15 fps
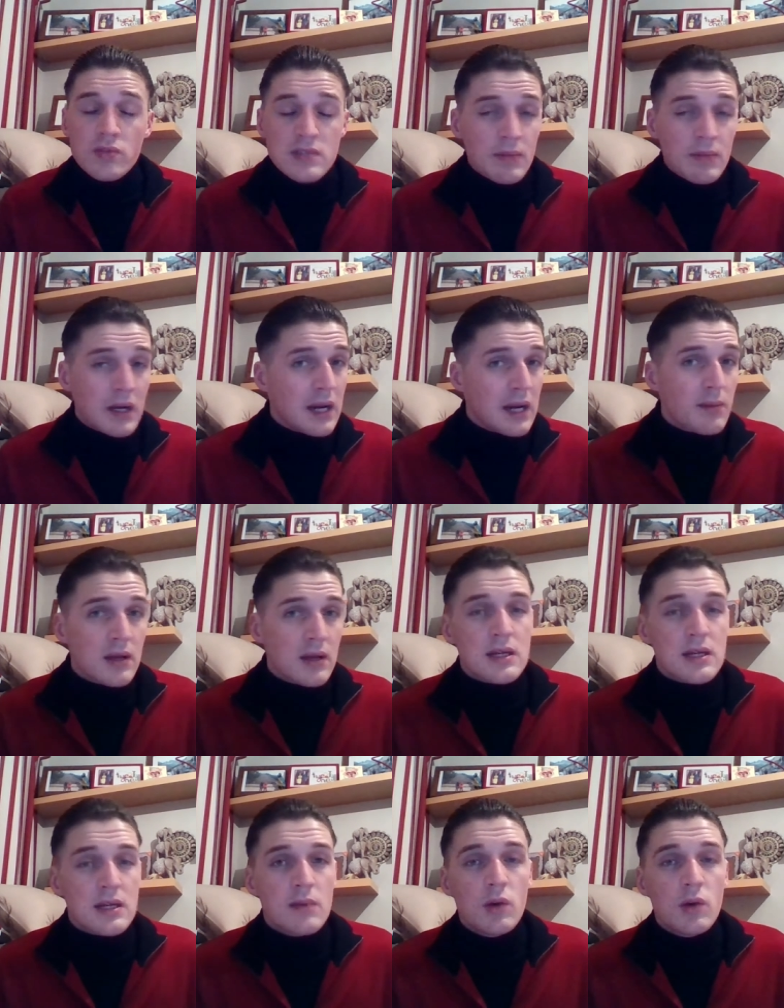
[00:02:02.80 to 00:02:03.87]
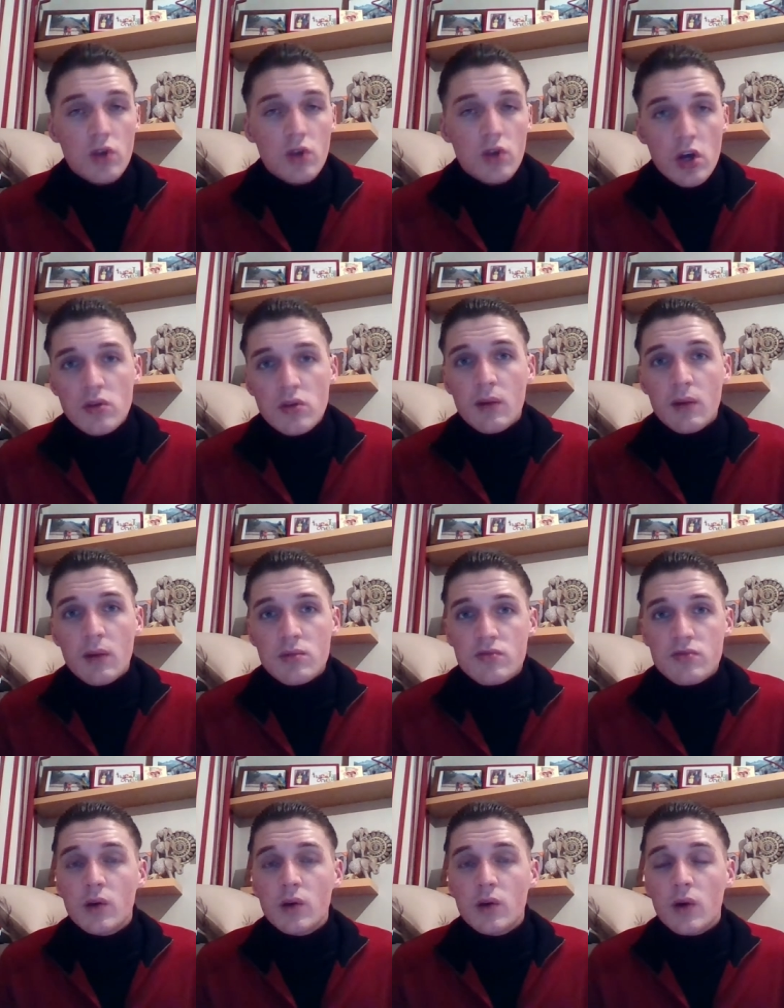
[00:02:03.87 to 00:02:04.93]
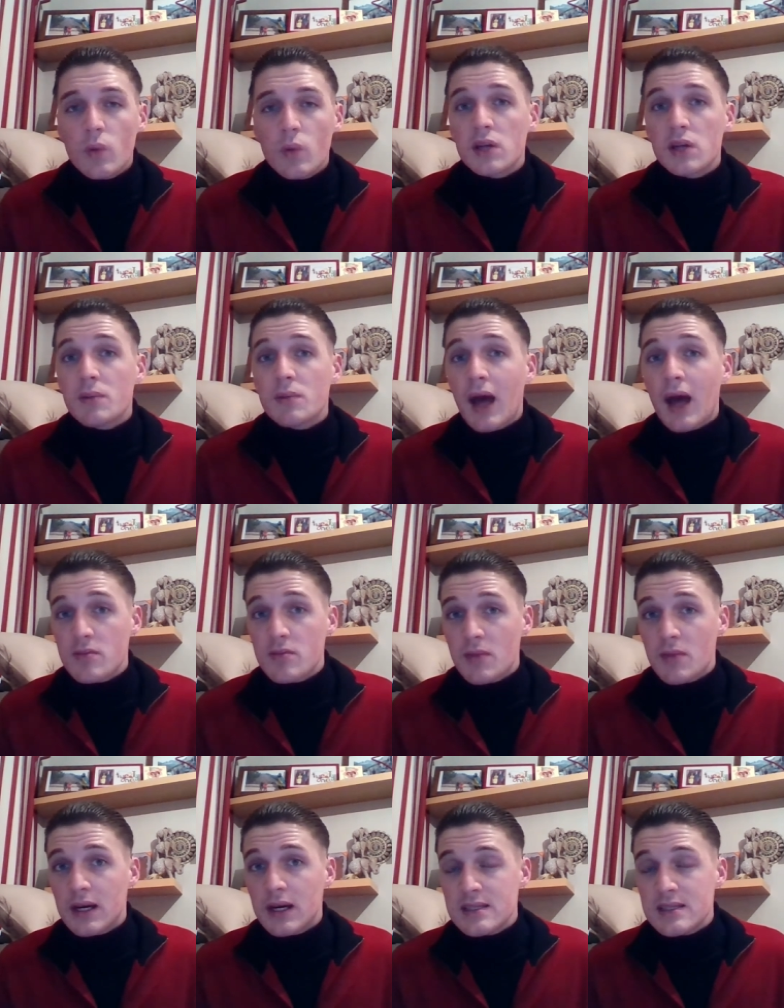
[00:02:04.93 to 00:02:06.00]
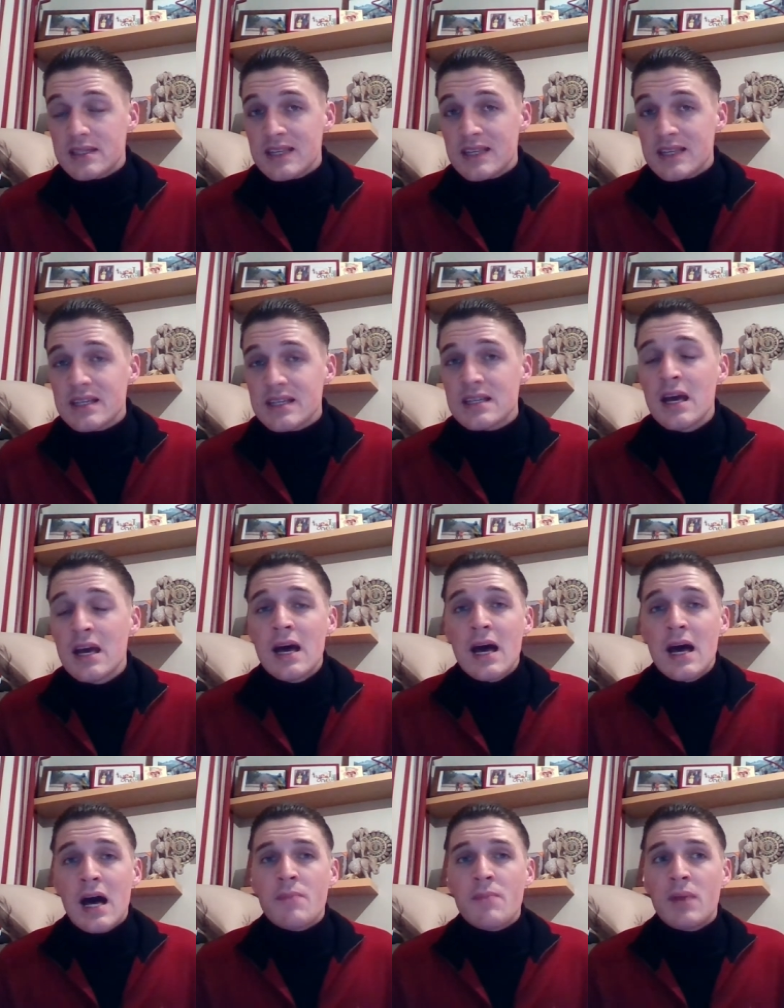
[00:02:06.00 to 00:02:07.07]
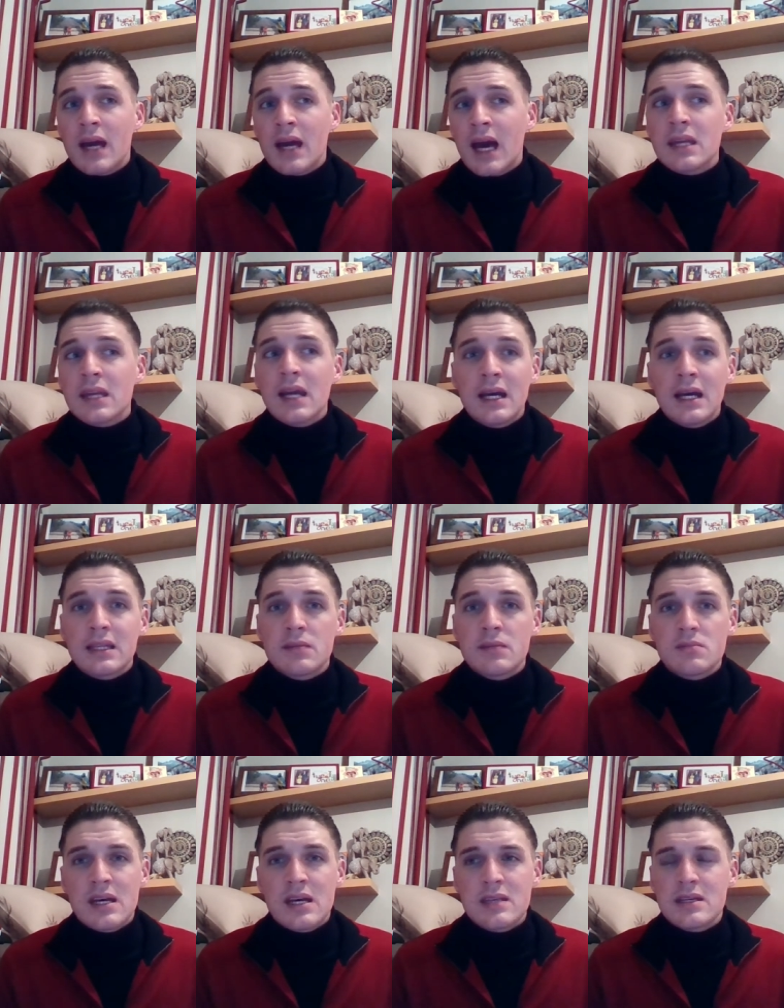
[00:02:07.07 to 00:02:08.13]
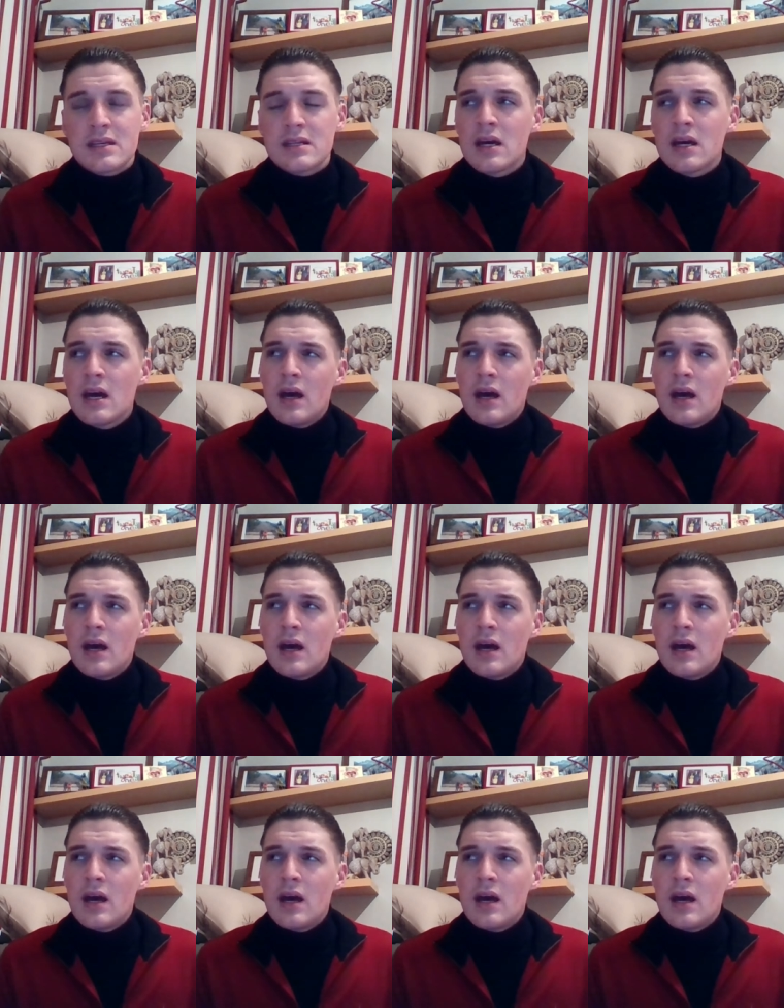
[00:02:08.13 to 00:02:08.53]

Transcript: my clip last time, you will know that I was really quite worried about having my eyes tested. Um, I hadn't had them tested.